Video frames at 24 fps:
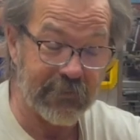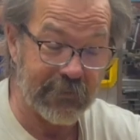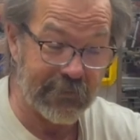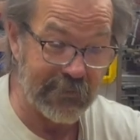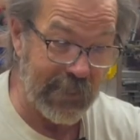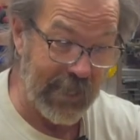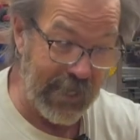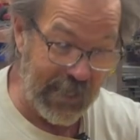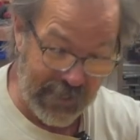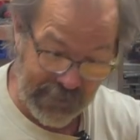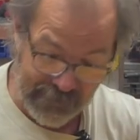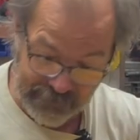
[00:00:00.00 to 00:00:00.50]

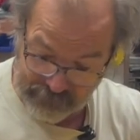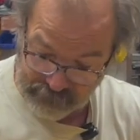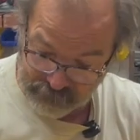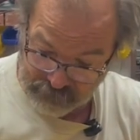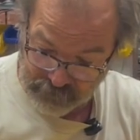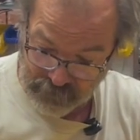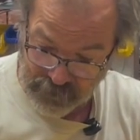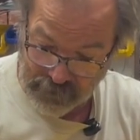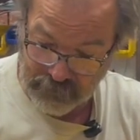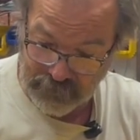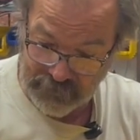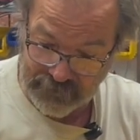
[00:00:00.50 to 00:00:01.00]
side,
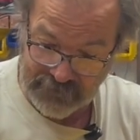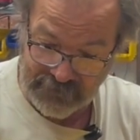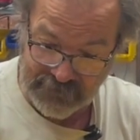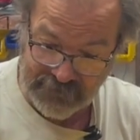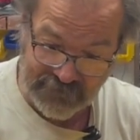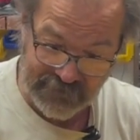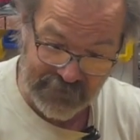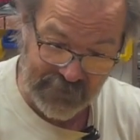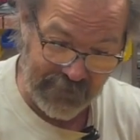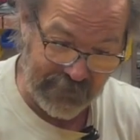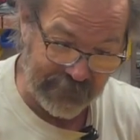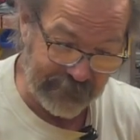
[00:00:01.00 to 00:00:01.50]
probably this
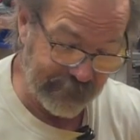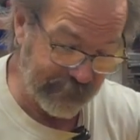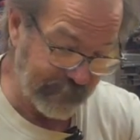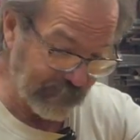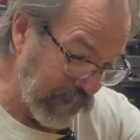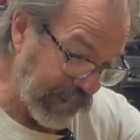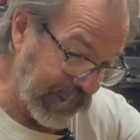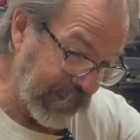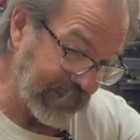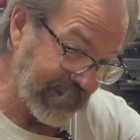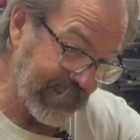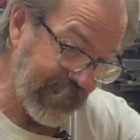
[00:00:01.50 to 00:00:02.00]
side,
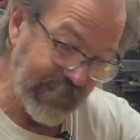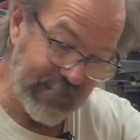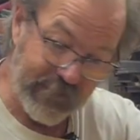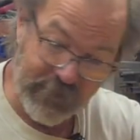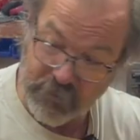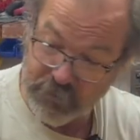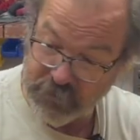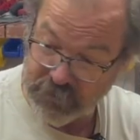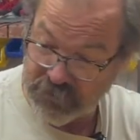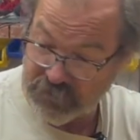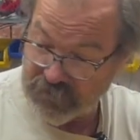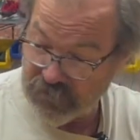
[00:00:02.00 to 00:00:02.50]
because I
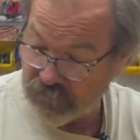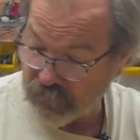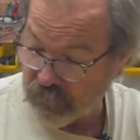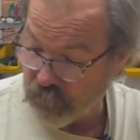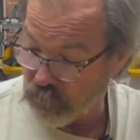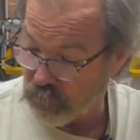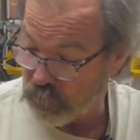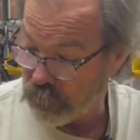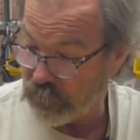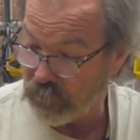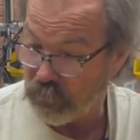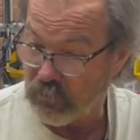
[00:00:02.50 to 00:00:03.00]
noticed that the
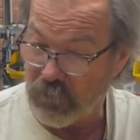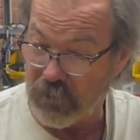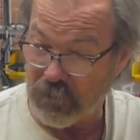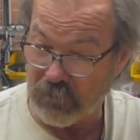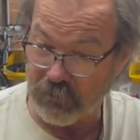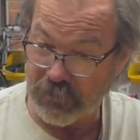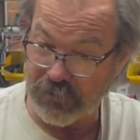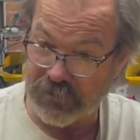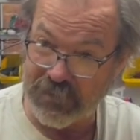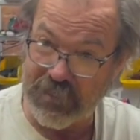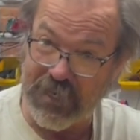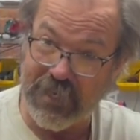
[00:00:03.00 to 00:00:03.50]
wheel well
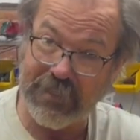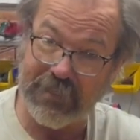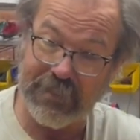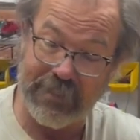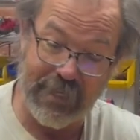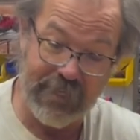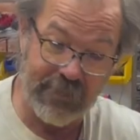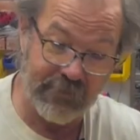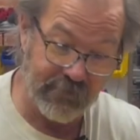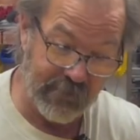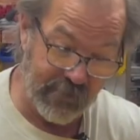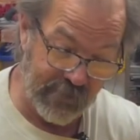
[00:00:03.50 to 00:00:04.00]
was taken
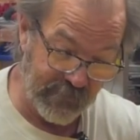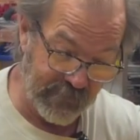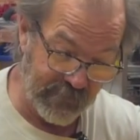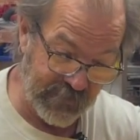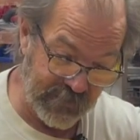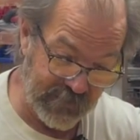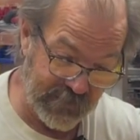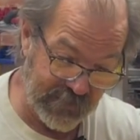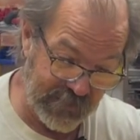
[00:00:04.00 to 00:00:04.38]
out on this